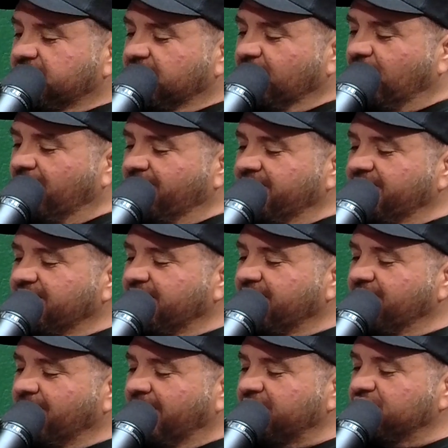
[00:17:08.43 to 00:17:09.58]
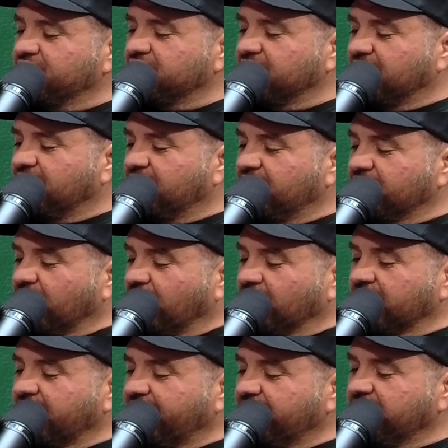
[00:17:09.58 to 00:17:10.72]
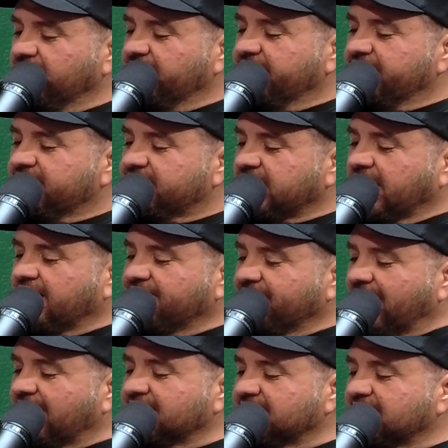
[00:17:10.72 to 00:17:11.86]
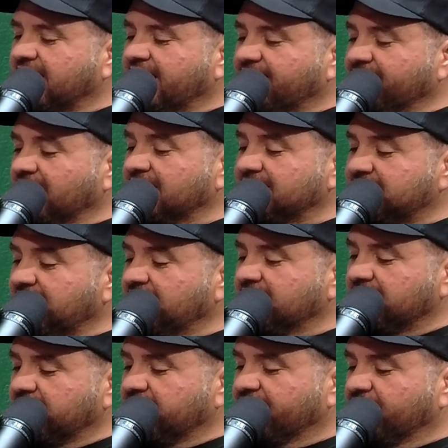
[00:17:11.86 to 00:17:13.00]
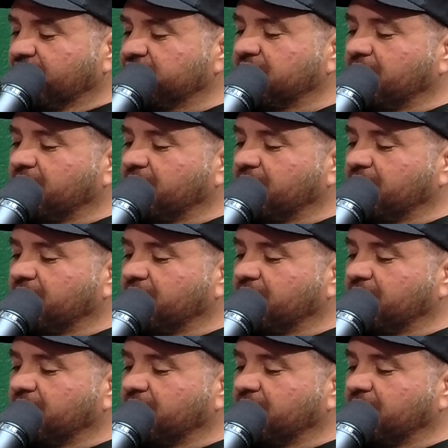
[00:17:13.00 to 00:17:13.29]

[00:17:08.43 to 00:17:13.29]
the woman that you might choose, the only Saint Valentine, Valentina, a virgin